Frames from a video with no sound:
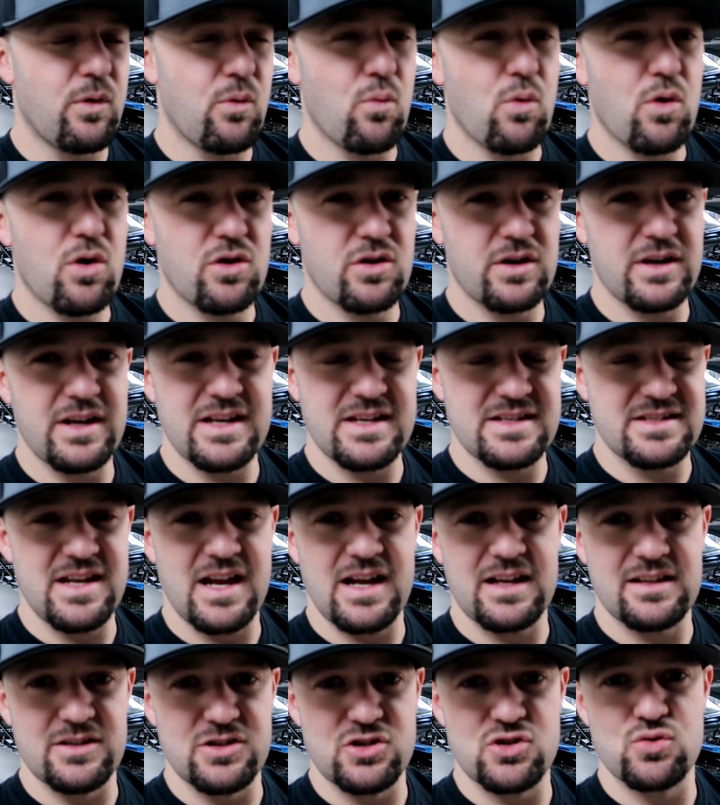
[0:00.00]
we weren't
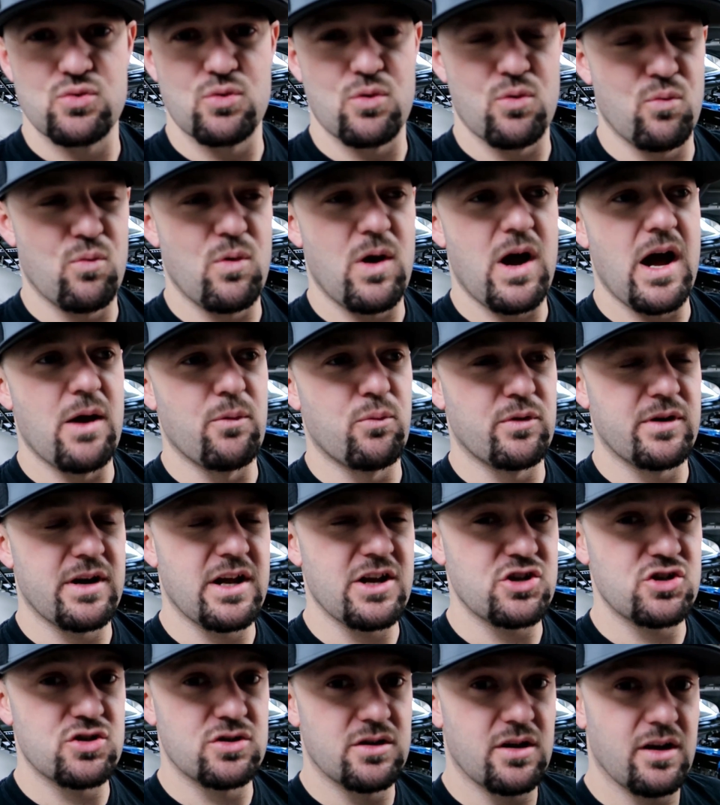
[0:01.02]
exactly sure why. We're
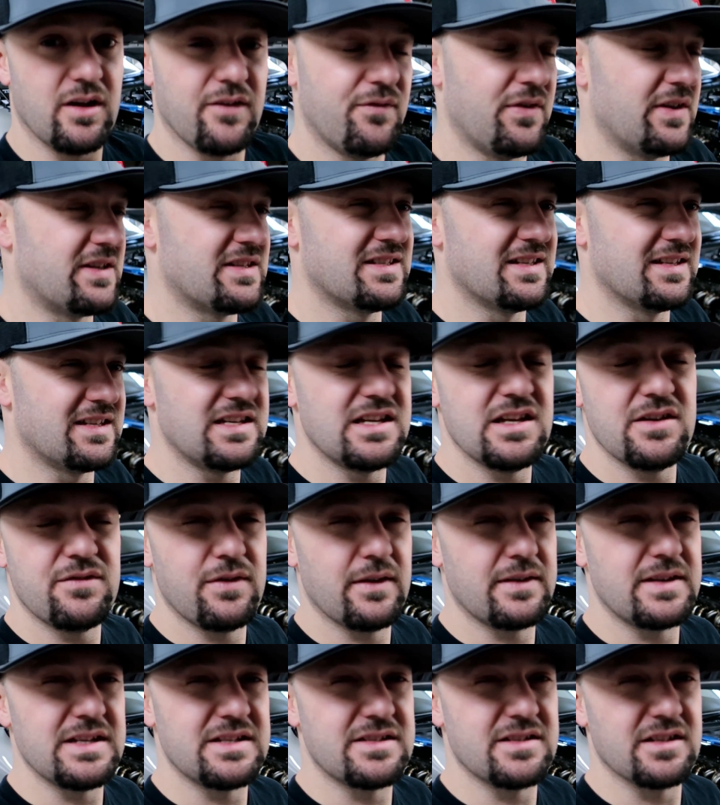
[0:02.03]
not sure if it's the
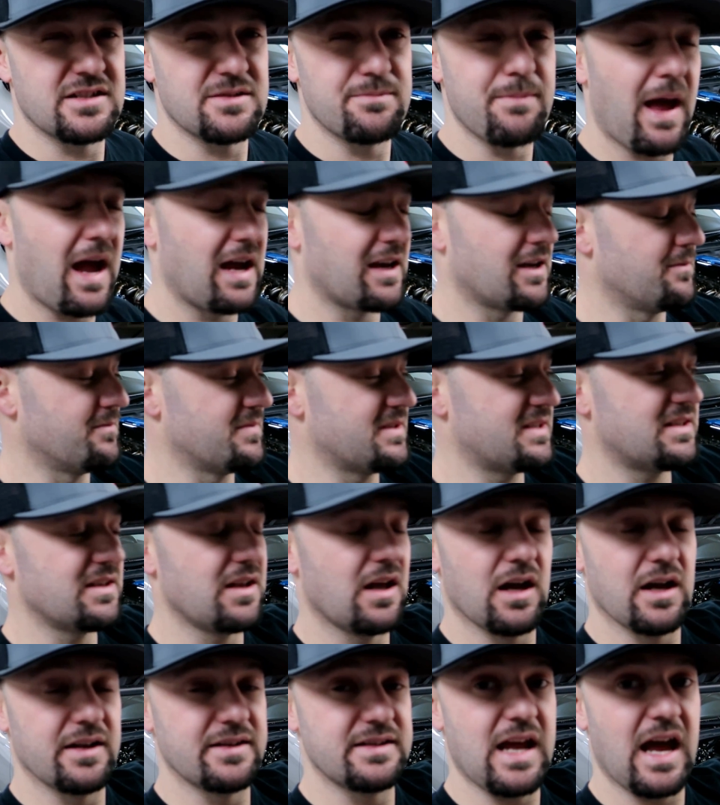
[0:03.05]
T56 Magnums
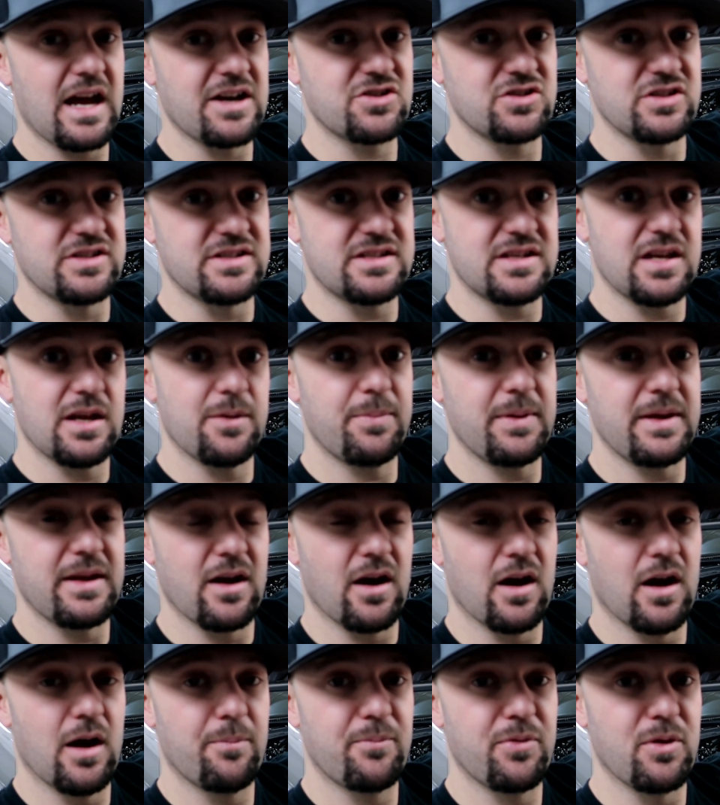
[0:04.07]
actually
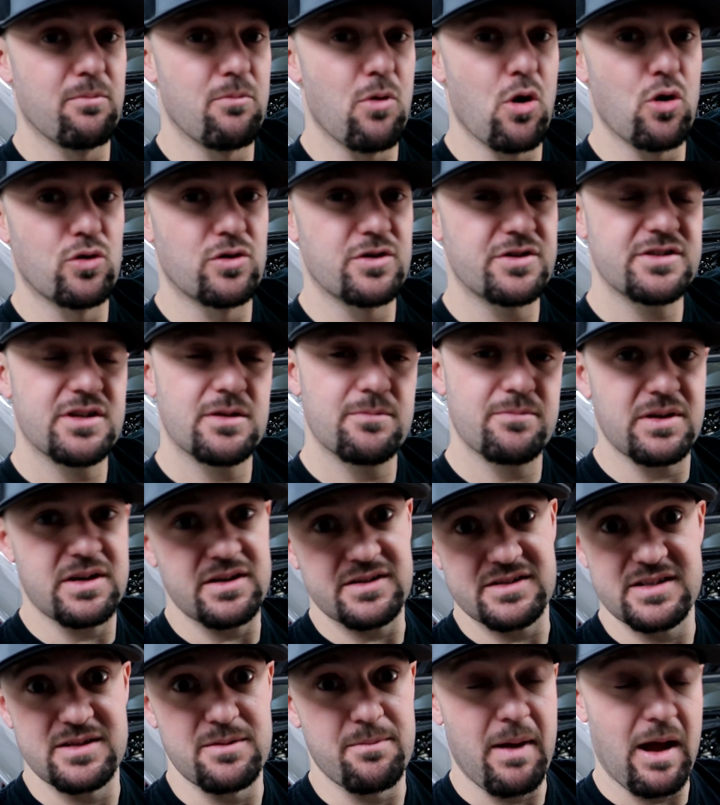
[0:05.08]
tipping up the motor some
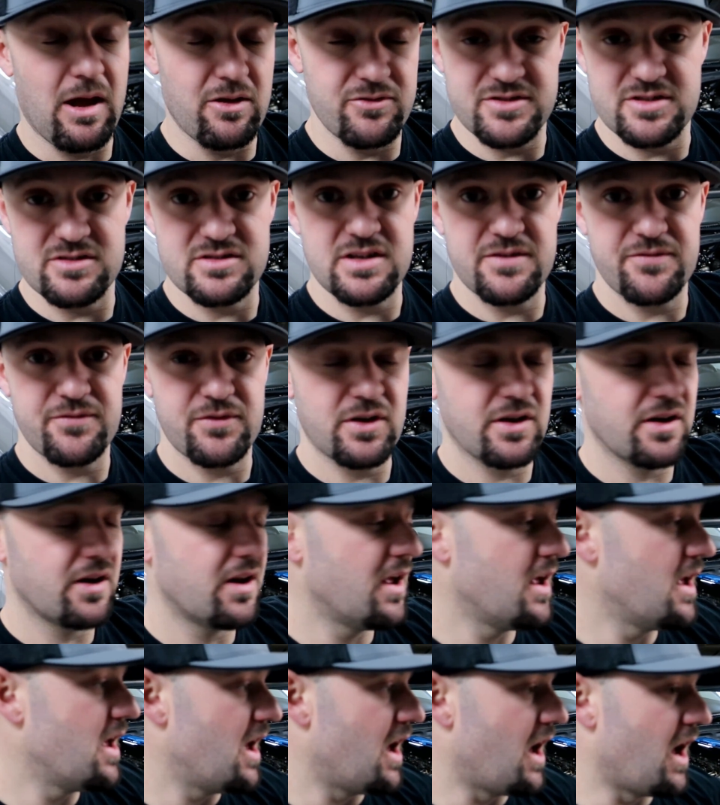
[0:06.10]
because the mounts are
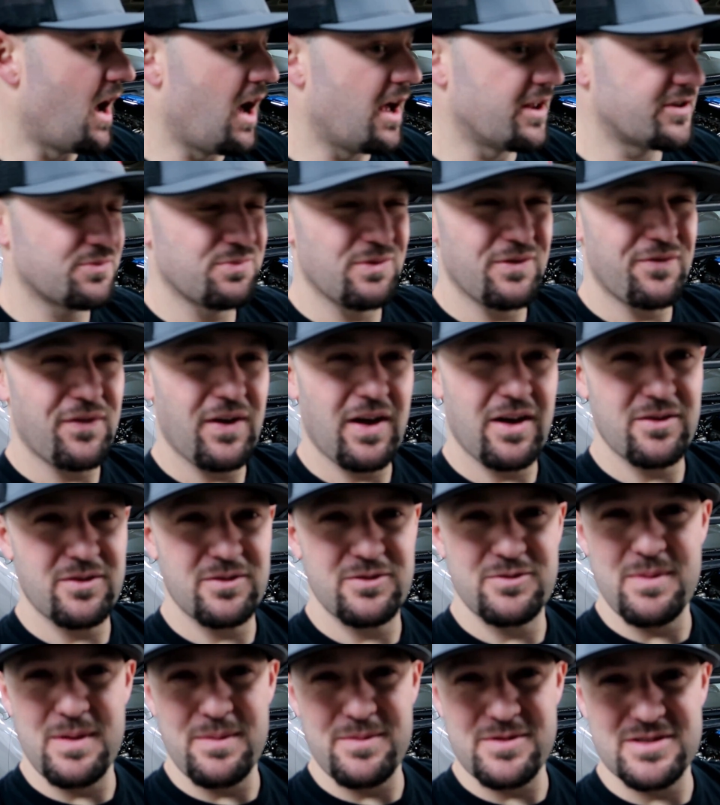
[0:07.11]
different. So we
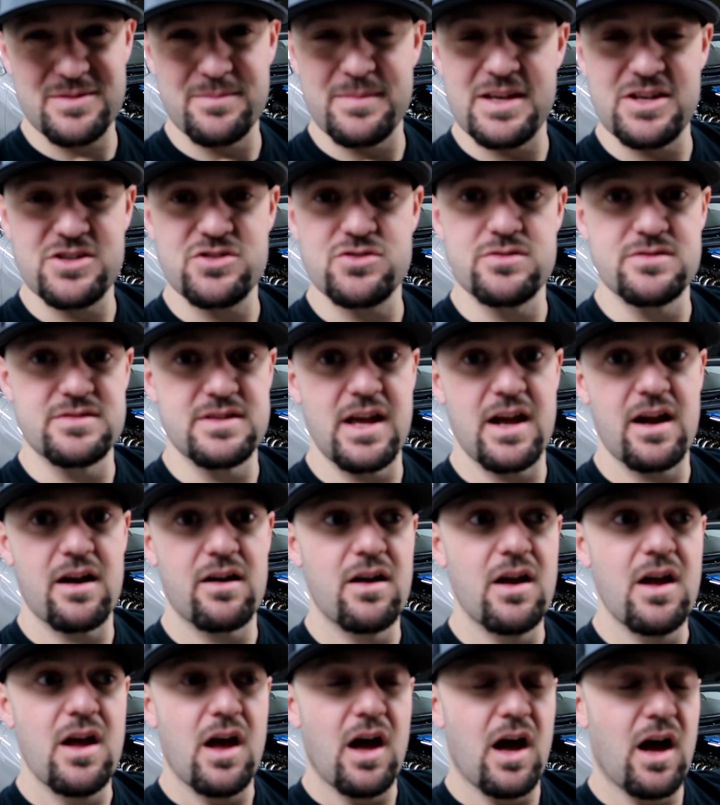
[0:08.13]
found maybe some issues
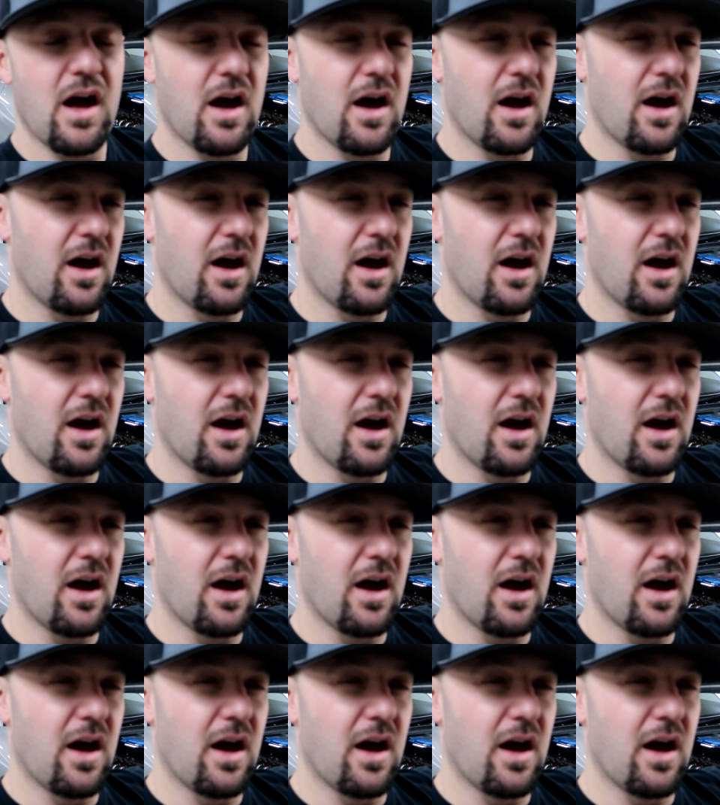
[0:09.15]
there.